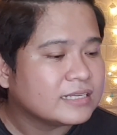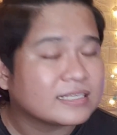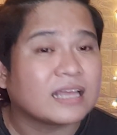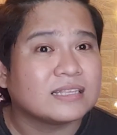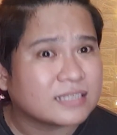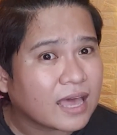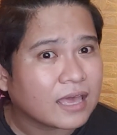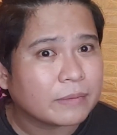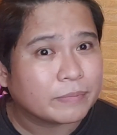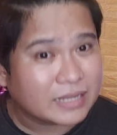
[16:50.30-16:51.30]

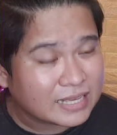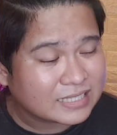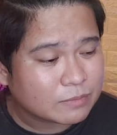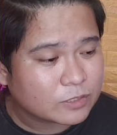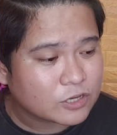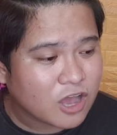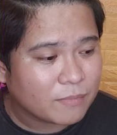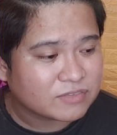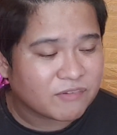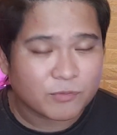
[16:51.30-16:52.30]
Sensei, please leave in the
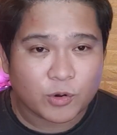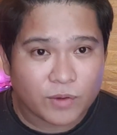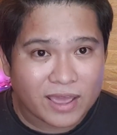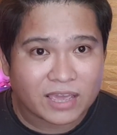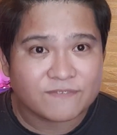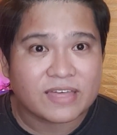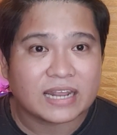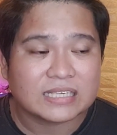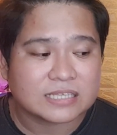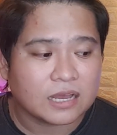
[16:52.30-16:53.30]
comments if I'm correct, if
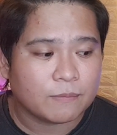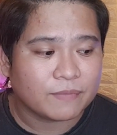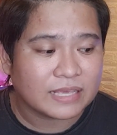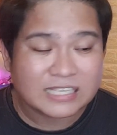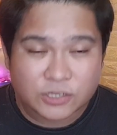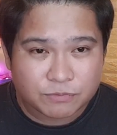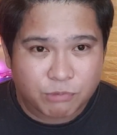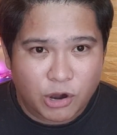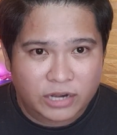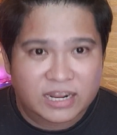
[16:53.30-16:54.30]
that is eastern
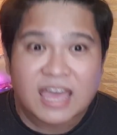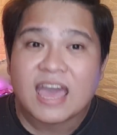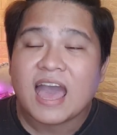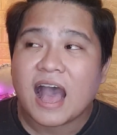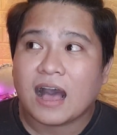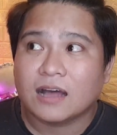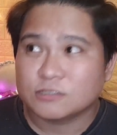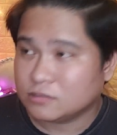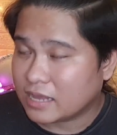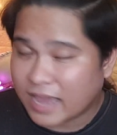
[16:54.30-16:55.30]
part.
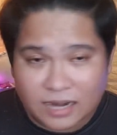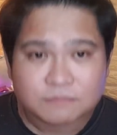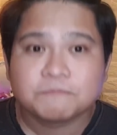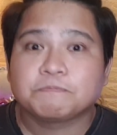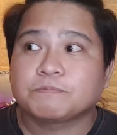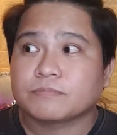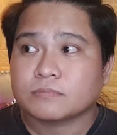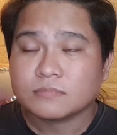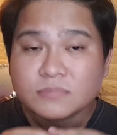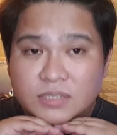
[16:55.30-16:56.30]
Again,
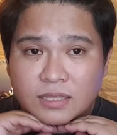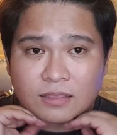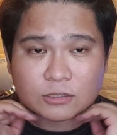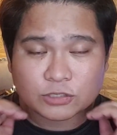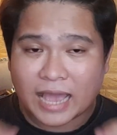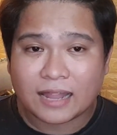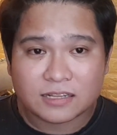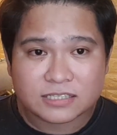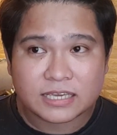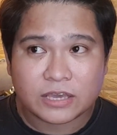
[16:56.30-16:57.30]
the
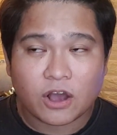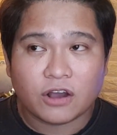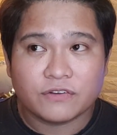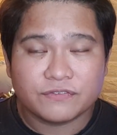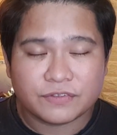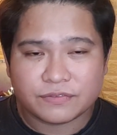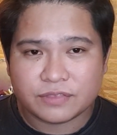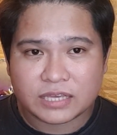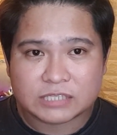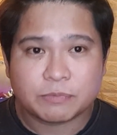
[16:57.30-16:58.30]
totality of
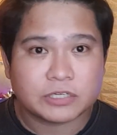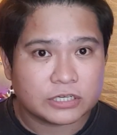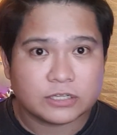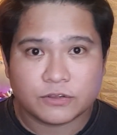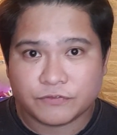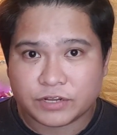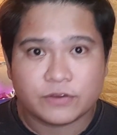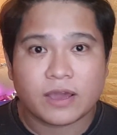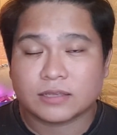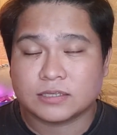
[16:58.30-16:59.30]
this particular video,
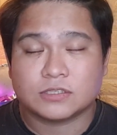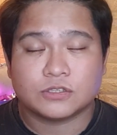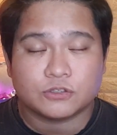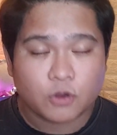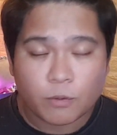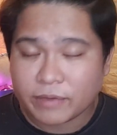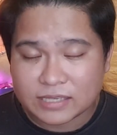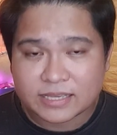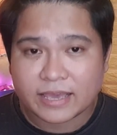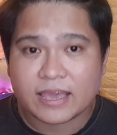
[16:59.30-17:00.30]
guys, is so
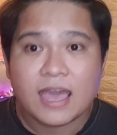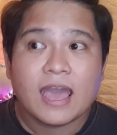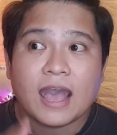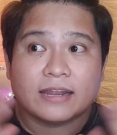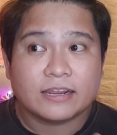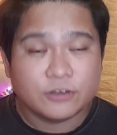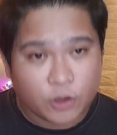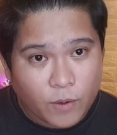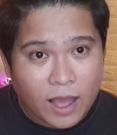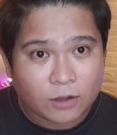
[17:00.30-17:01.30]
amazing, and I
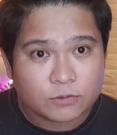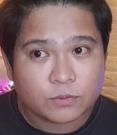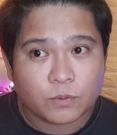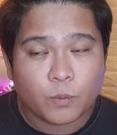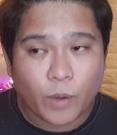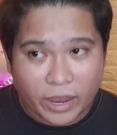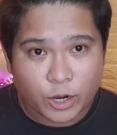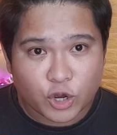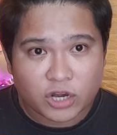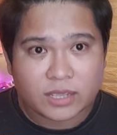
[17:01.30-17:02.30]
know how
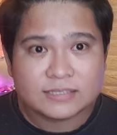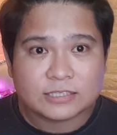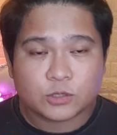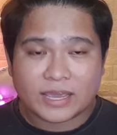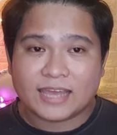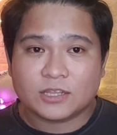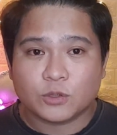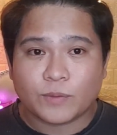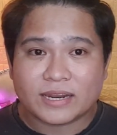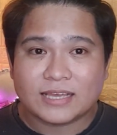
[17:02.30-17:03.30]
where it's located
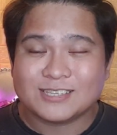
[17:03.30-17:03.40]
already.